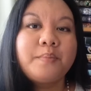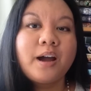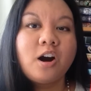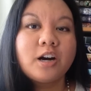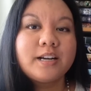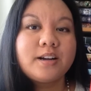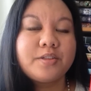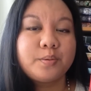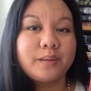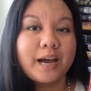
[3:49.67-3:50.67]
My Heart and
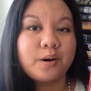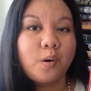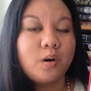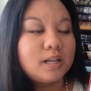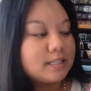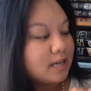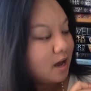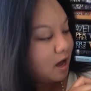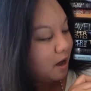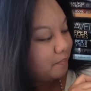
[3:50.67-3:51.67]
Other Black Holes
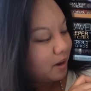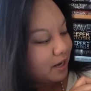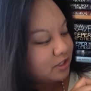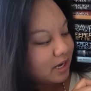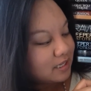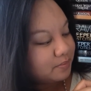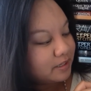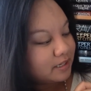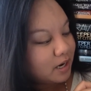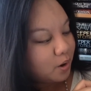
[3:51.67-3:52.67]
by
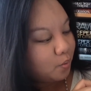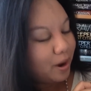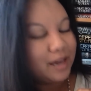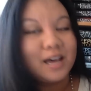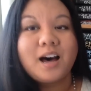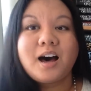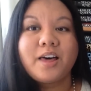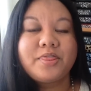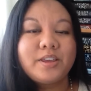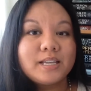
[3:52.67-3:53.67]
Jasmine
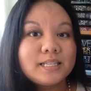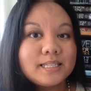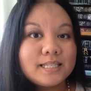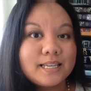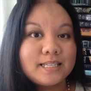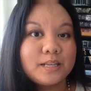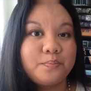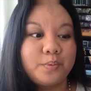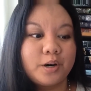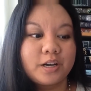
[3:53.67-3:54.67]
Warga. This is a
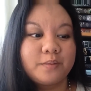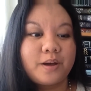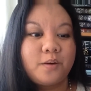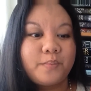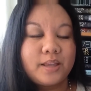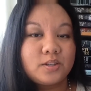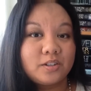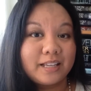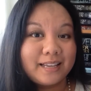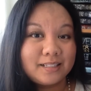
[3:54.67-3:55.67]
book about
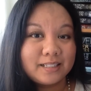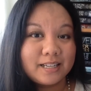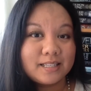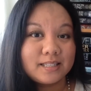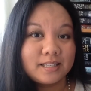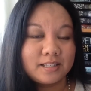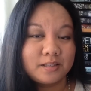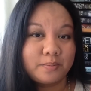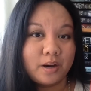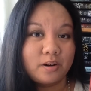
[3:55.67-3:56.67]
mental illness. This
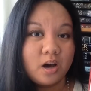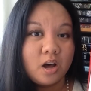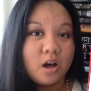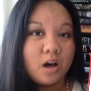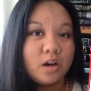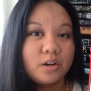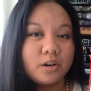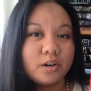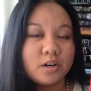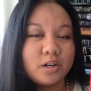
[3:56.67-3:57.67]
is about a
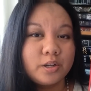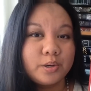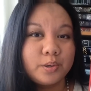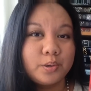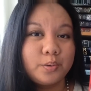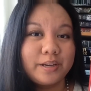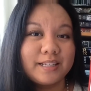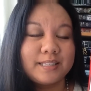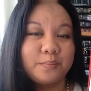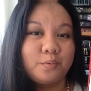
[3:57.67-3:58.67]
girl who
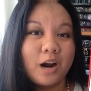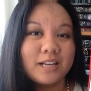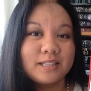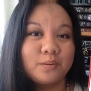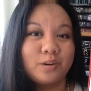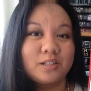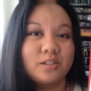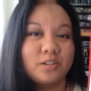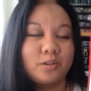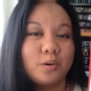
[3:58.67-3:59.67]
is depressed and wants
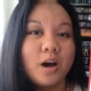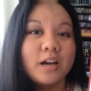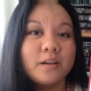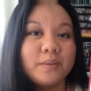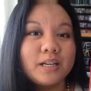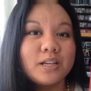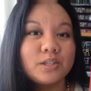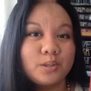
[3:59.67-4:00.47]
to commit